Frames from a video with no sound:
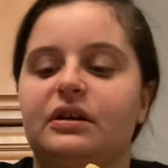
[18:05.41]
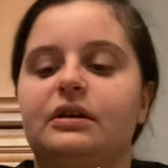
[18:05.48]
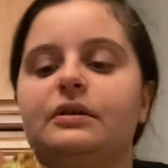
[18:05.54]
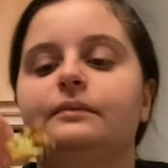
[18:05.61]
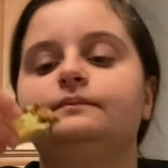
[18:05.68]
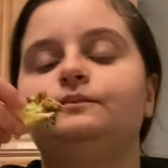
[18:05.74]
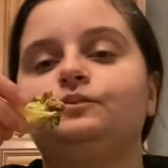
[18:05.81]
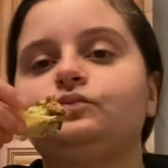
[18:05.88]
on
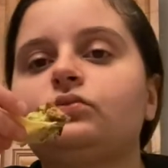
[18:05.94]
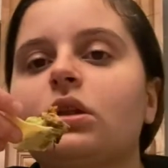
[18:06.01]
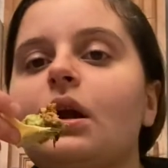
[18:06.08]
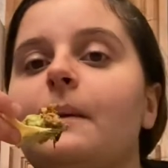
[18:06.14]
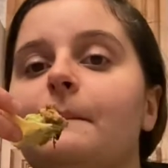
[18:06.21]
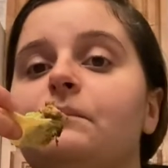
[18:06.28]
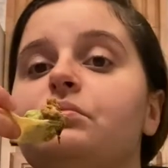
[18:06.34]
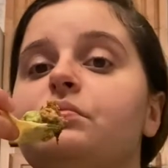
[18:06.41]
them.
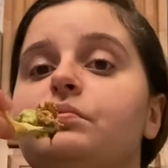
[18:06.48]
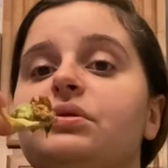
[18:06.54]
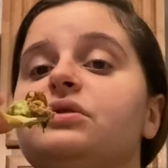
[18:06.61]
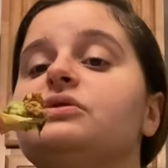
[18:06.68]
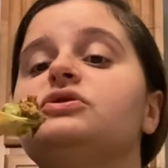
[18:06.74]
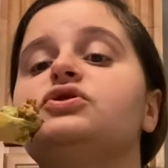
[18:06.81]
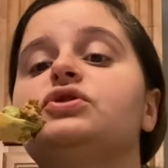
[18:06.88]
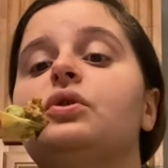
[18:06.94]
But
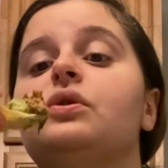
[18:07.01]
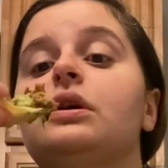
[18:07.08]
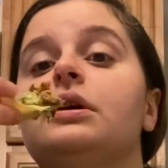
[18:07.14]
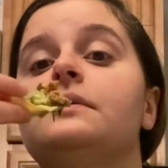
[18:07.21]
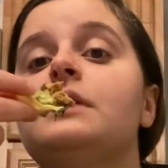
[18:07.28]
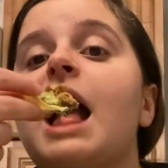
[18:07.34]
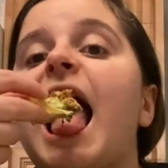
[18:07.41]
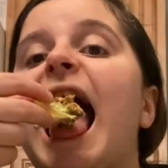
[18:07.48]
they're so good.